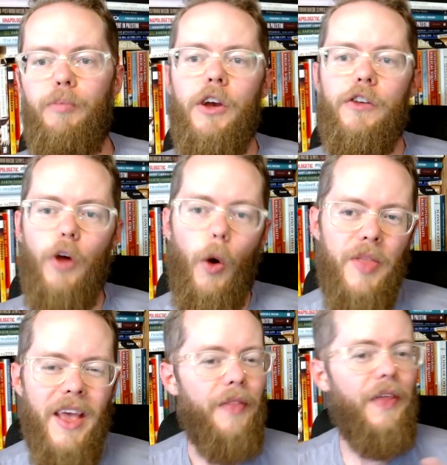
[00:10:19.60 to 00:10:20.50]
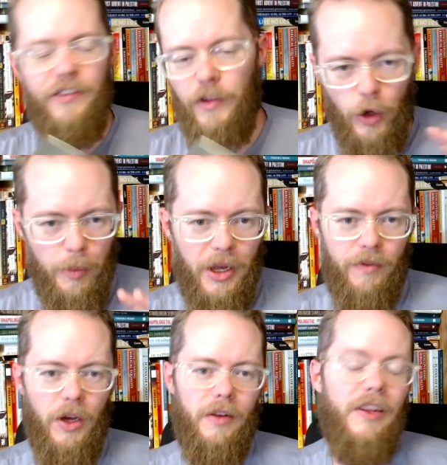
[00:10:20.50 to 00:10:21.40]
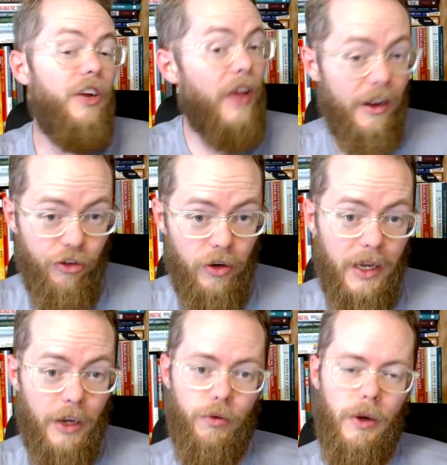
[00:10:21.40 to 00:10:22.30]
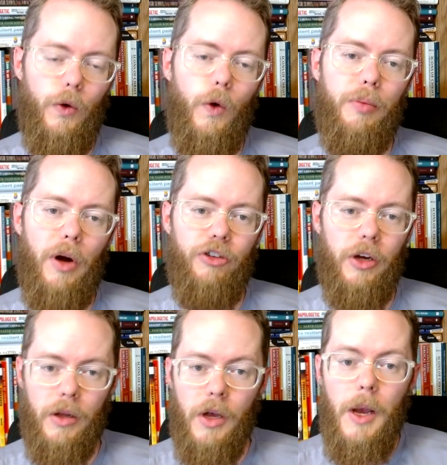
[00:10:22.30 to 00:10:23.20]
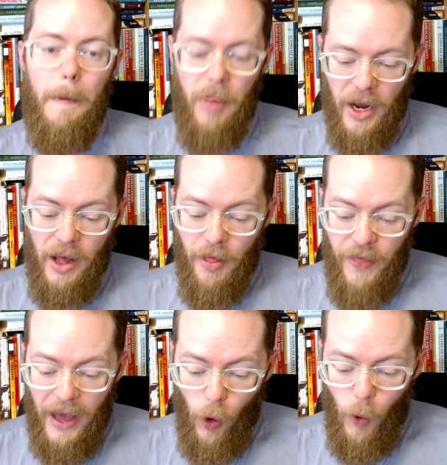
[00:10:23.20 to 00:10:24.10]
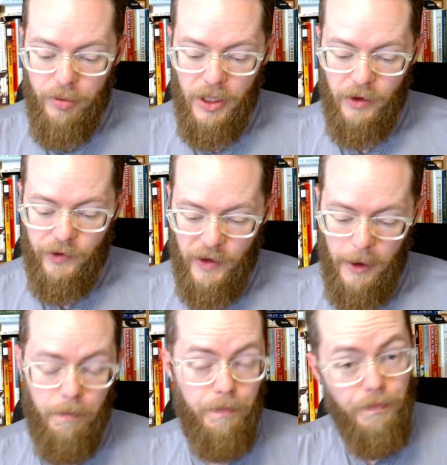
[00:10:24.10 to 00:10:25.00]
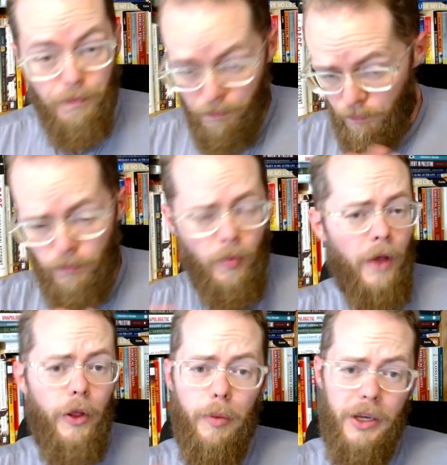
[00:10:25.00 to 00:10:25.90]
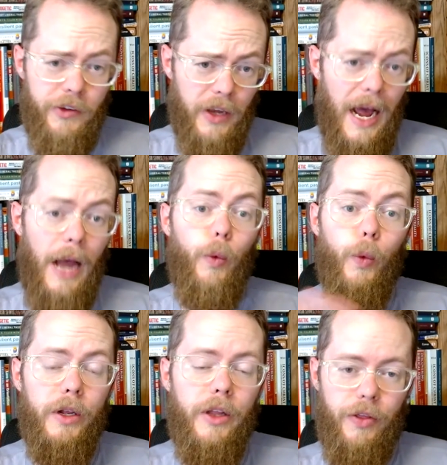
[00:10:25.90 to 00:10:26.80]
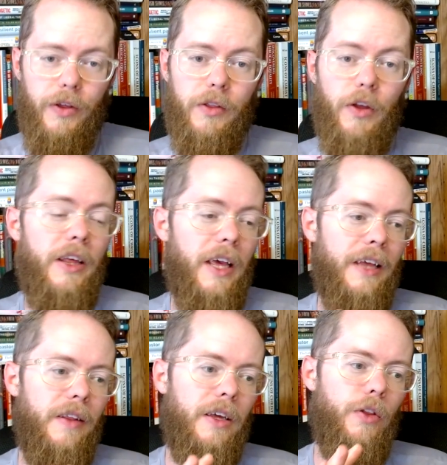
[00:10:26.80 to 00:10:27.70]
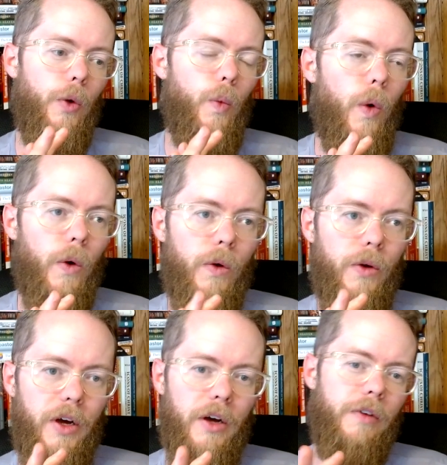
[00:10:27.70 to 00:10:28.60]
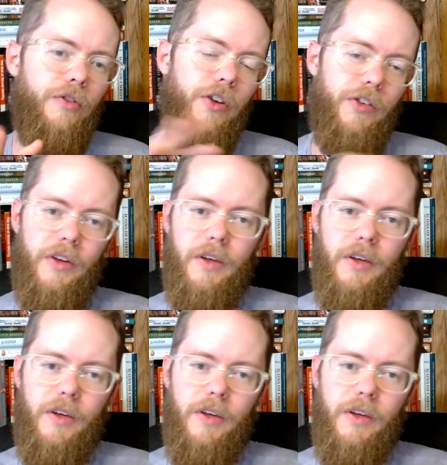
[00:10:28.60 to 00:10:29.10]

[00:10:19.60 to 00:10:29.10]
So that's a little bit of a tension, I guess, around the whole project. But that all being said, I really think that in the world of just